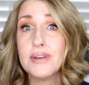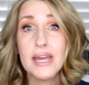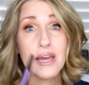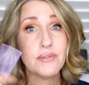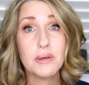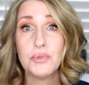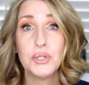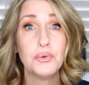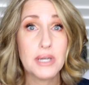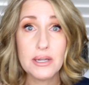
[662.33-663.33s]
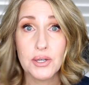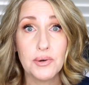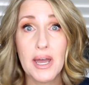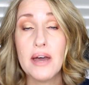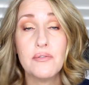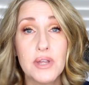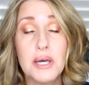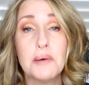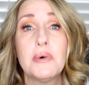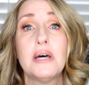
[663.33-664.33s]
even have them do it on you. Have
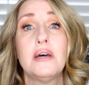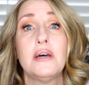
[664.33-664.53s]
them,